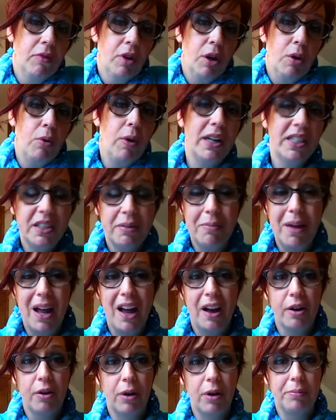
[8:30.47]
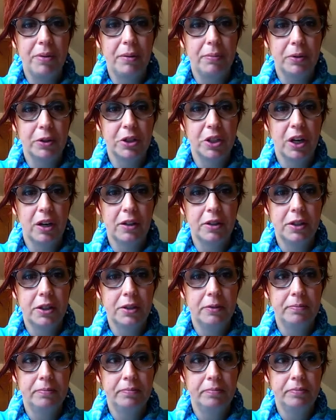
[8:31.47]
Why does it matter what people charge?
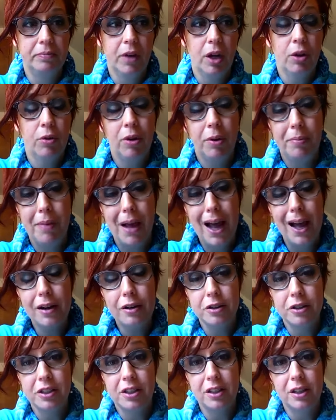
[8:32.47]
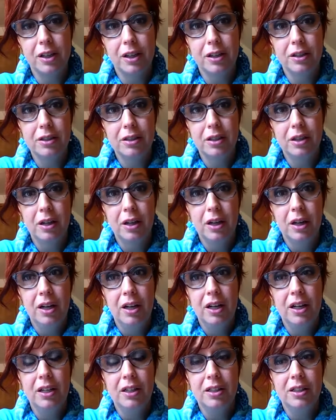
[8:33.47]
What matters is
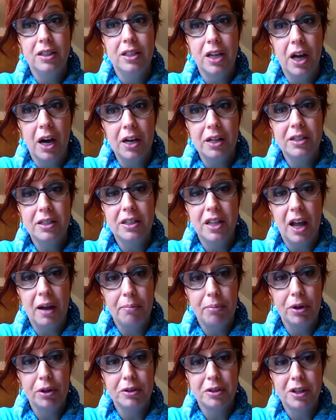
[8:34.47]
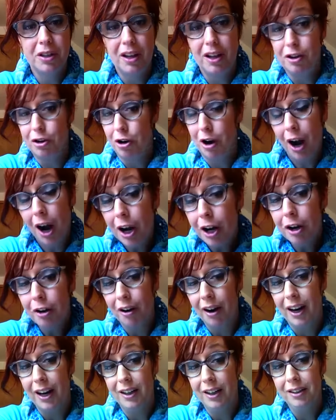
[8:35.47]
it does that person that you're
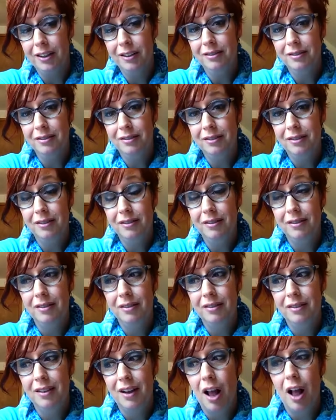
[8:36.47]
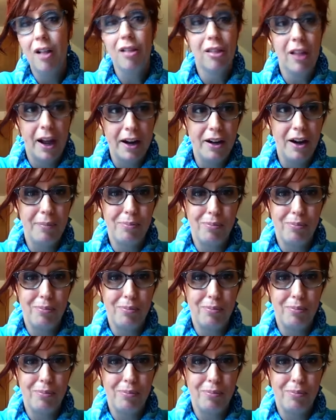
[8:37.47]
hiring line up